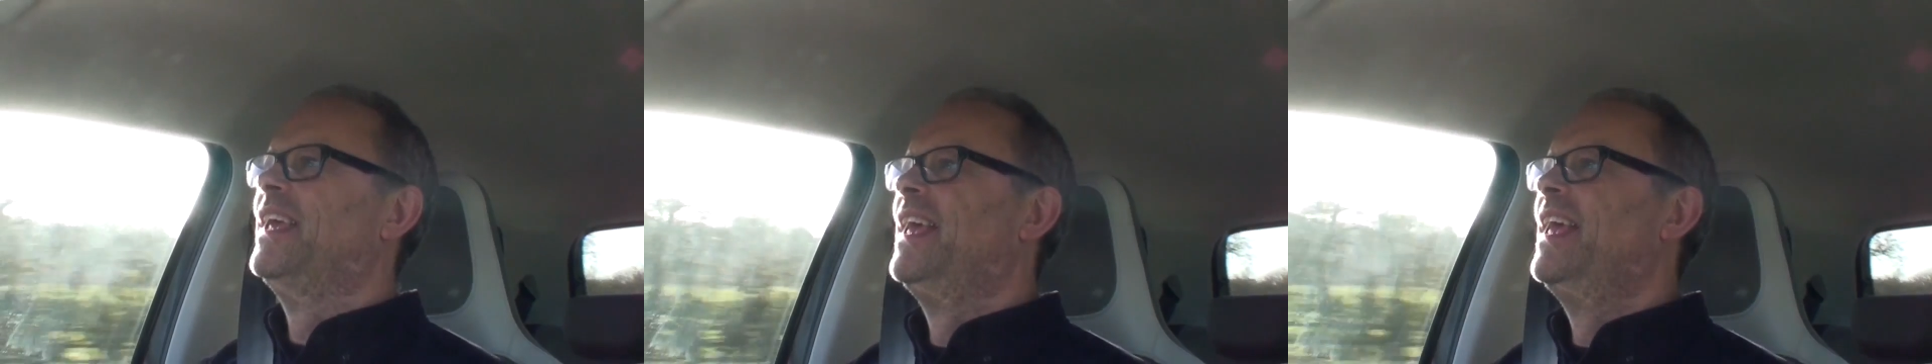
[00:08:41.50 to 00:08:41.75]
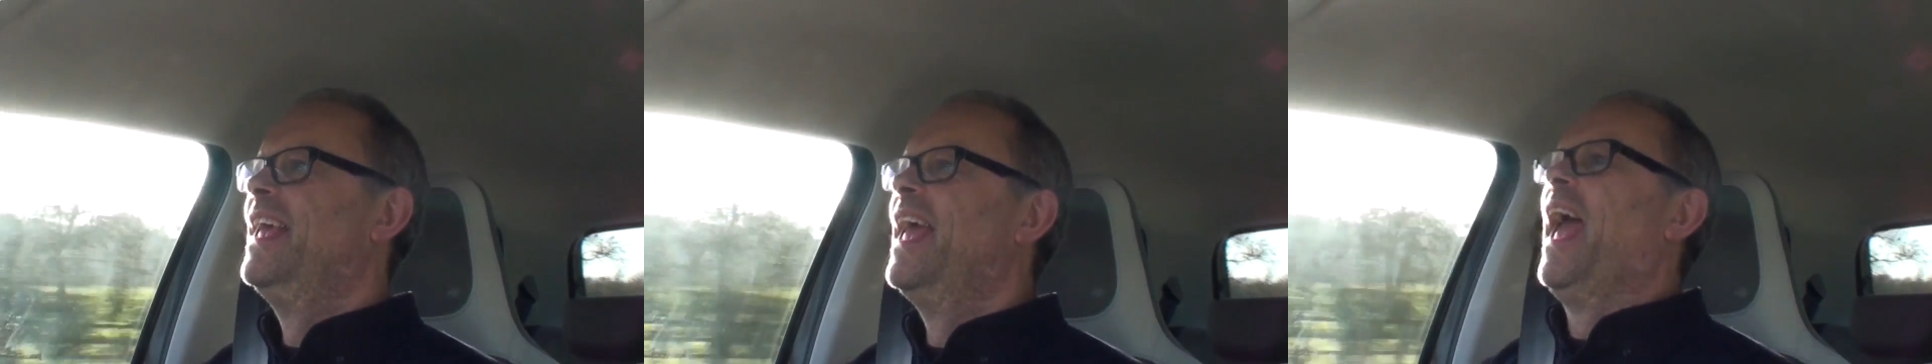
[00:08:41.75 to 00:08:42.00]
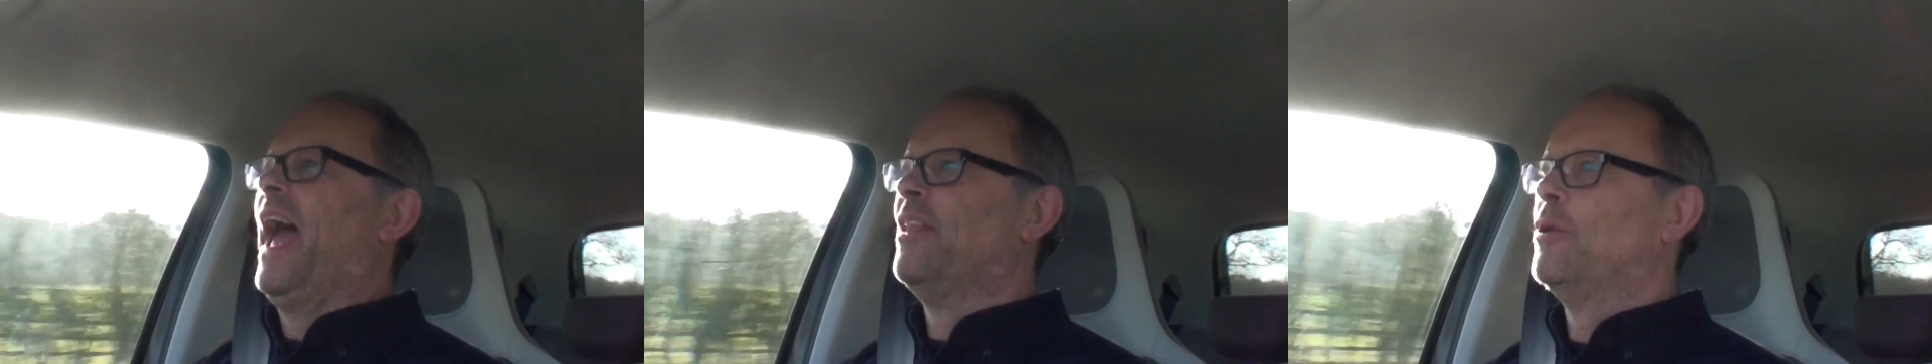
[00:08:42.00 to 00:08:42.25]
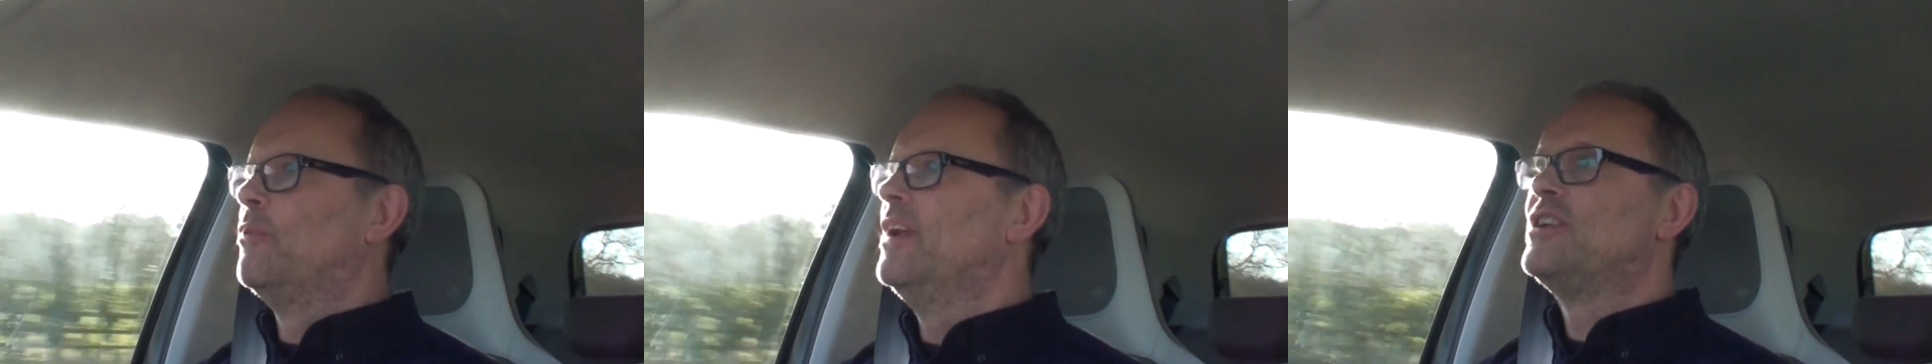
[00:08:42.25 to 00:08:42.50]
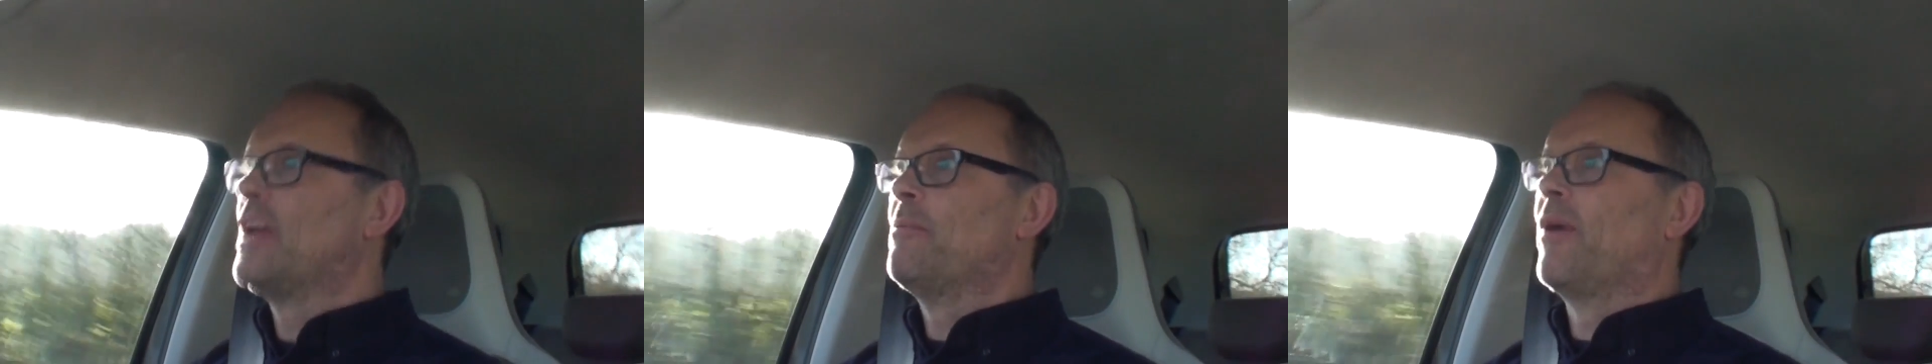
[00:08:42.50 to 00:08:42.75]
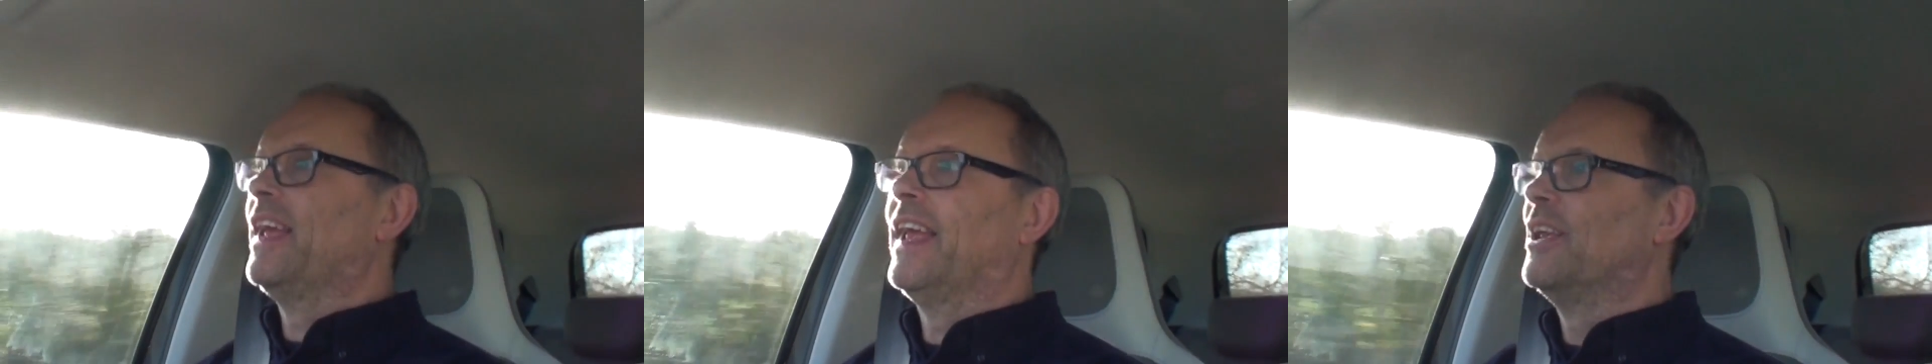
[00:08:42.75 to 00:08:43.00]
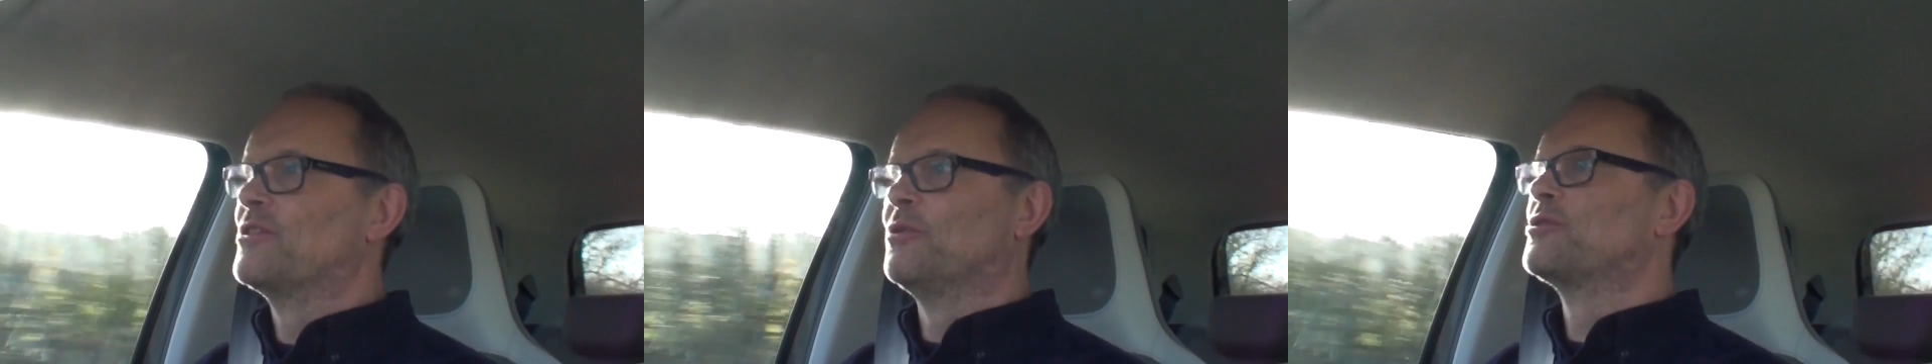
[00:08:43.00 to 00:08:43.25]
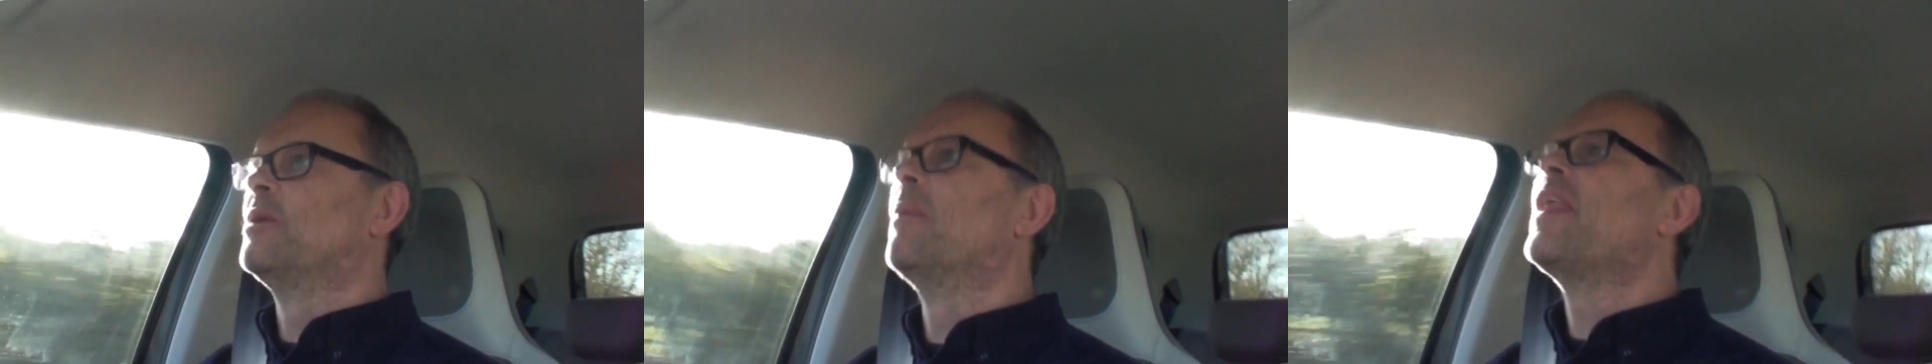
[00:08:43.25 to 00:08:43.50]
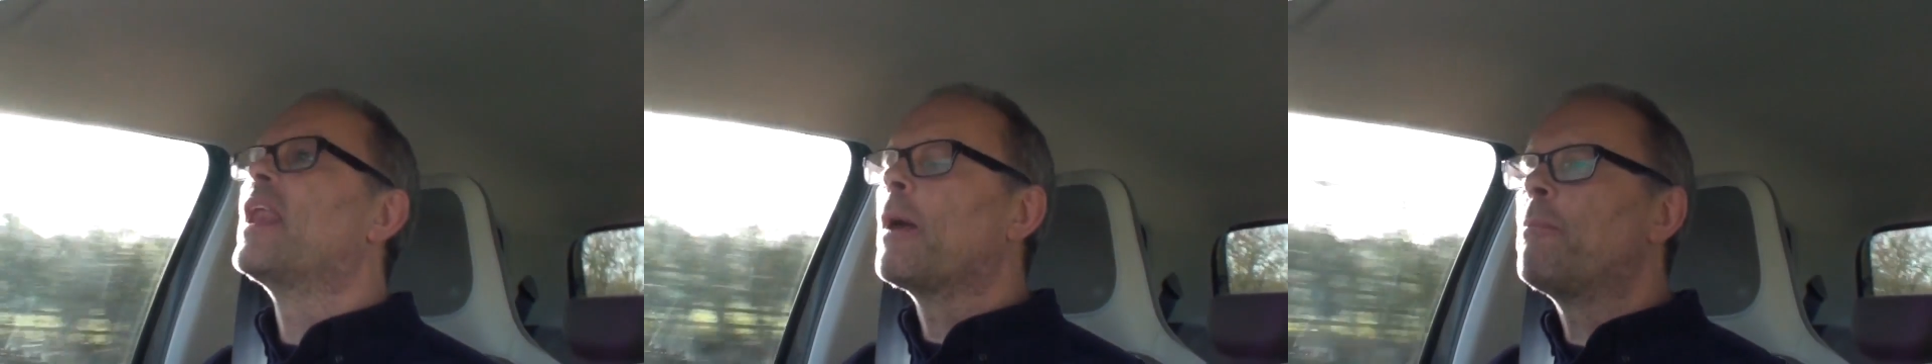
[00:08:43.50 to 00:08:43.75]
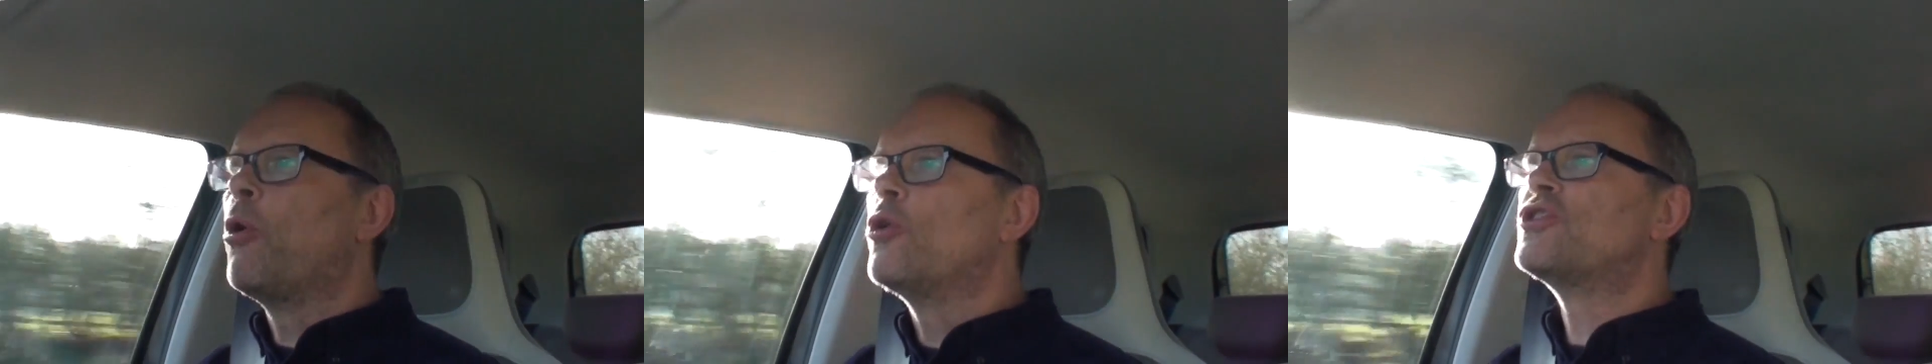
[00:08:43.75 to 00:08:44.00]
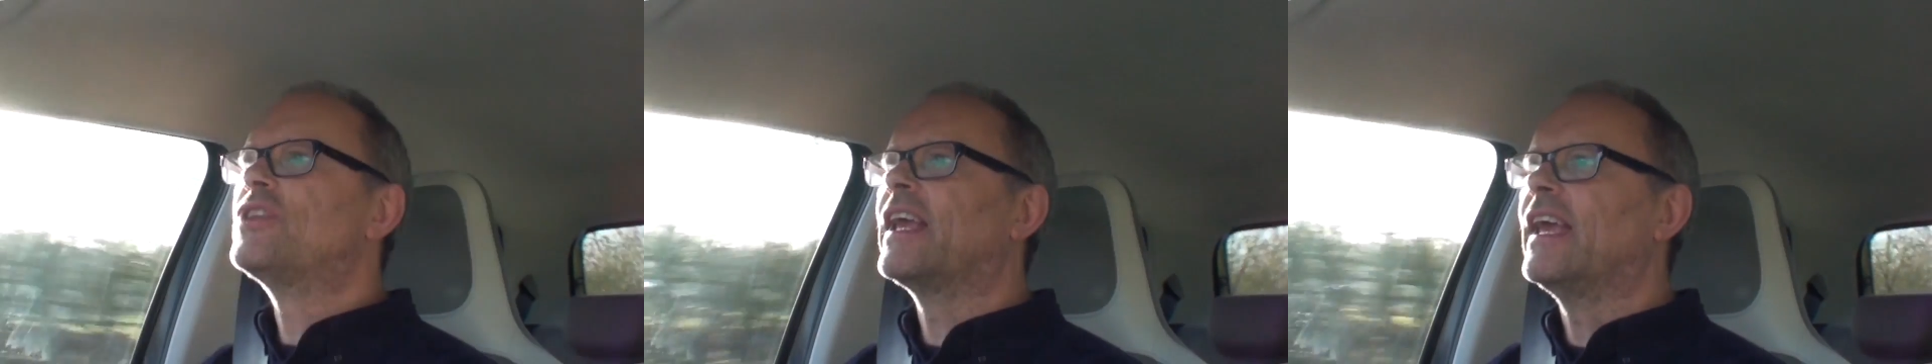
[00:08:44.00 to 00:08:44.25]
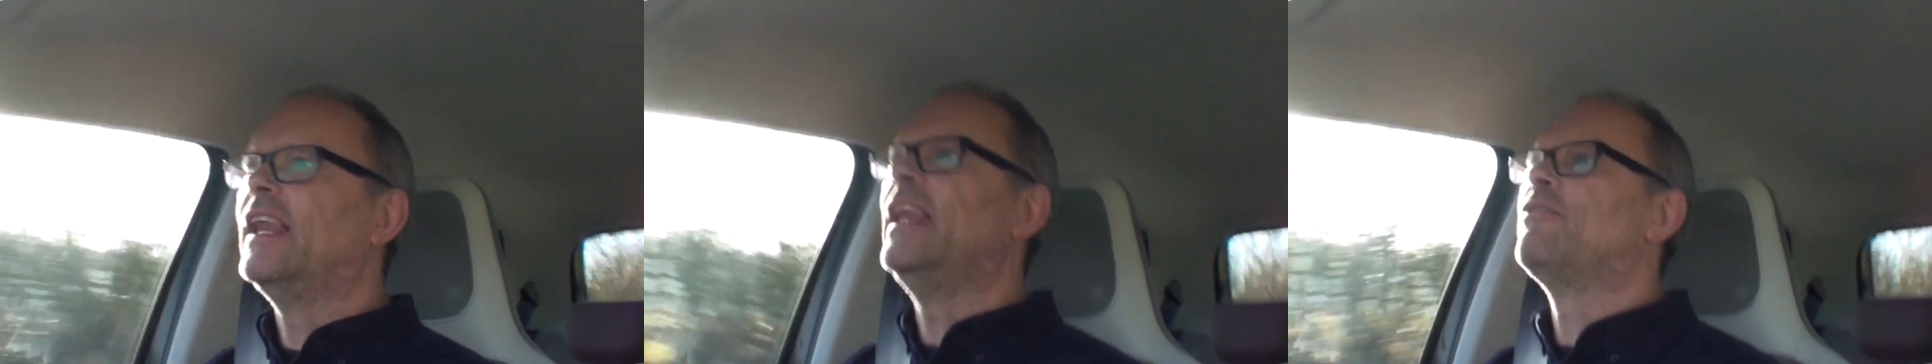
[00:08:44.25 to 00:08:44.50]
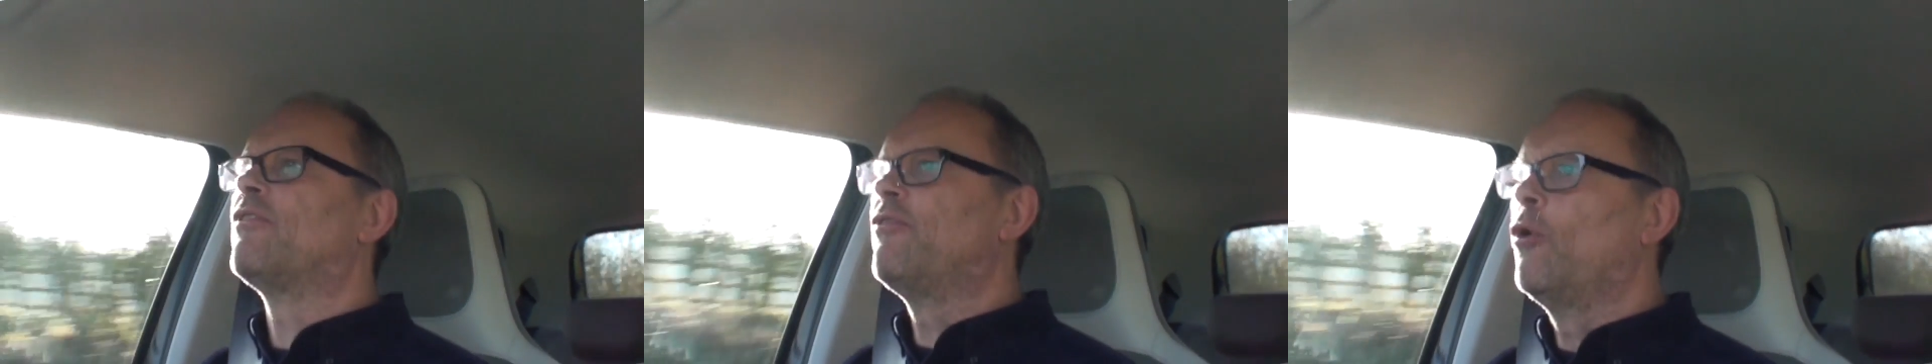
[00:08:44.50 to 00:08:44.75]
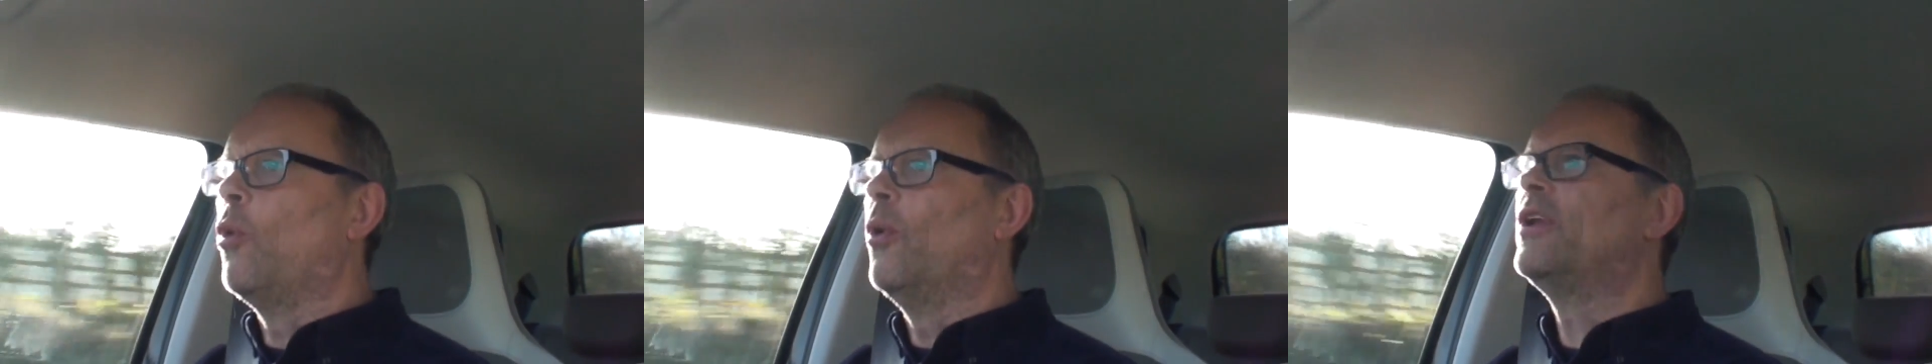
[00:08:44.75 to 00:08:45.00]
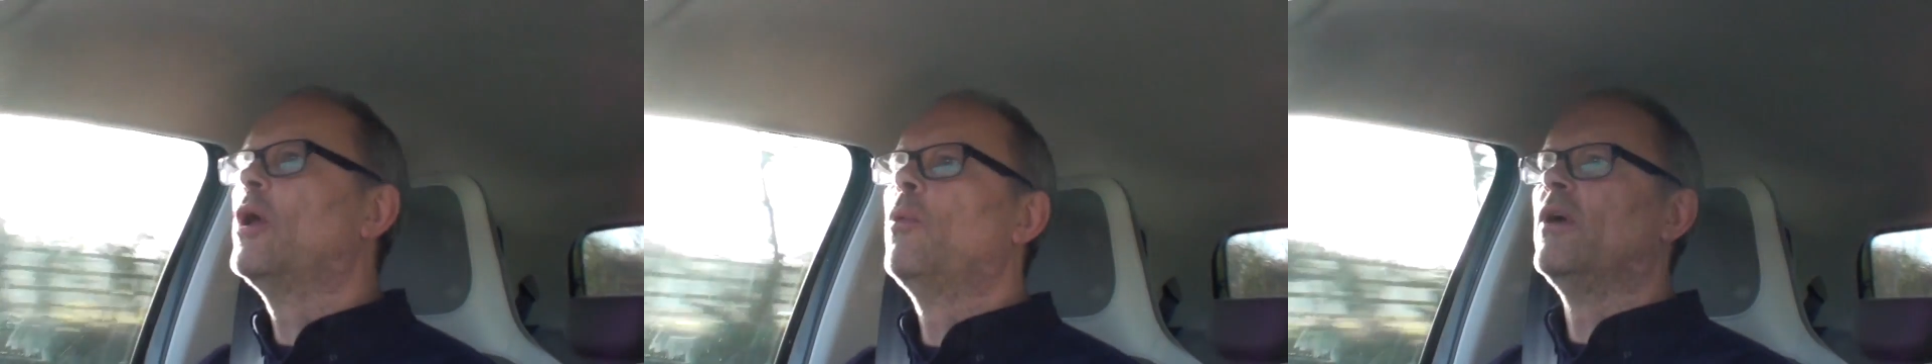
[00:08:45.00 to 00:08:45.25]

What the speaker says: and the regen braking is awesome, and then I push the gear lever forward,